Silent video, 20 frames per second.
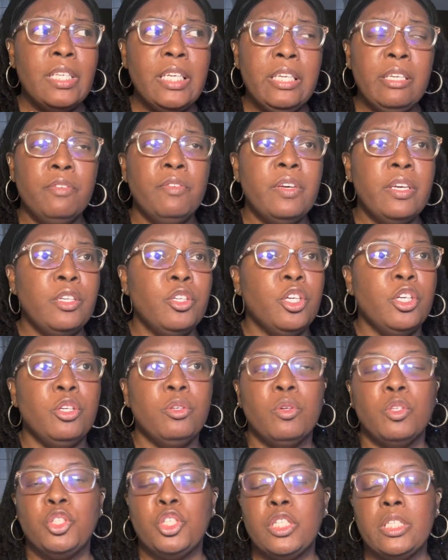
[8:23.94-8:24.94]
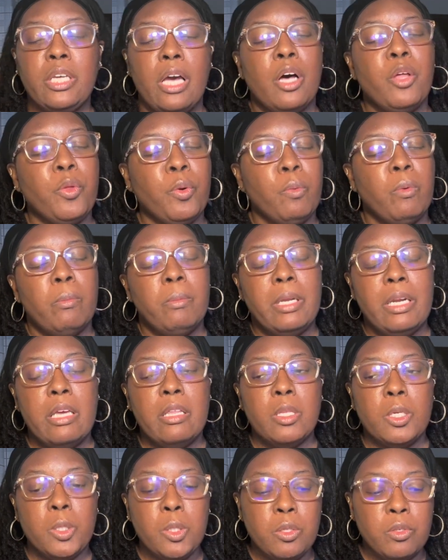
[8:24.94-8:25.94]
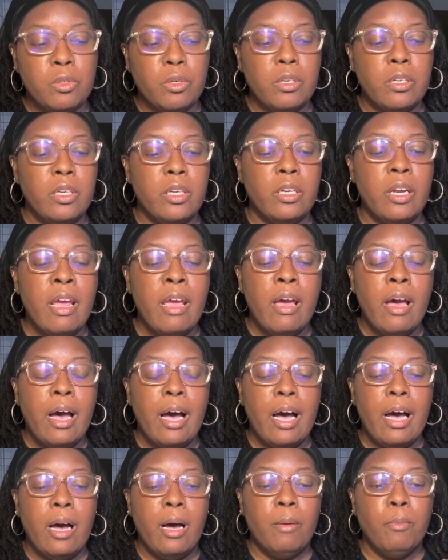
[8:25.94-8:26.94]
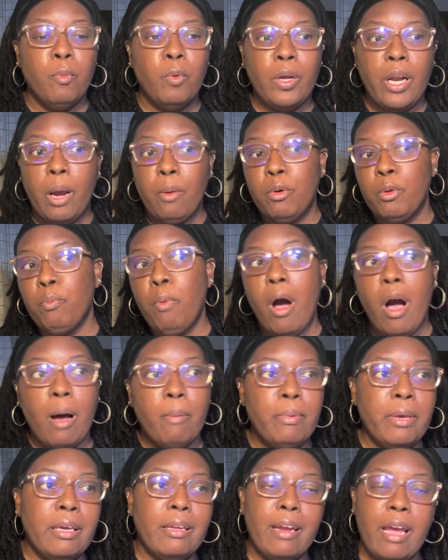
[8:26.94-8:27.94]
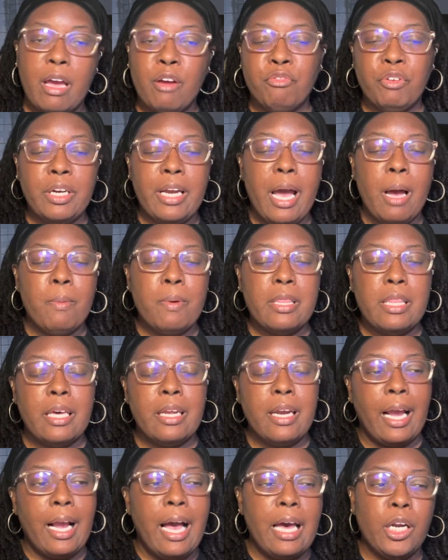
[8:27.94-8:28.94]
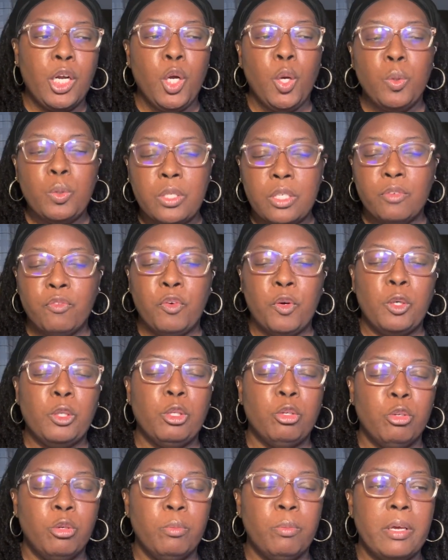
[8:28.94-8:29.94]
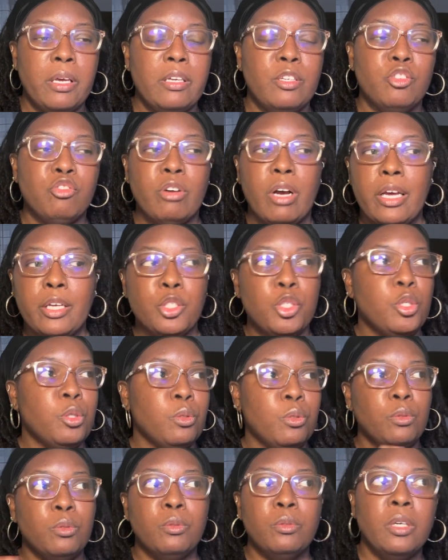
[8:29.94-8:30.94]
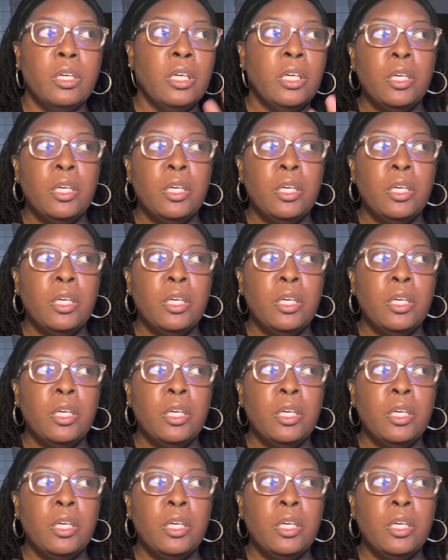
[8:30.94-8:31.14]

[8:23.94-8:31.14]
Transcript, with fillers: even you know just other women in the sisterhood um, when i would pop in every now and then i kind of ghosted for a little bit trying to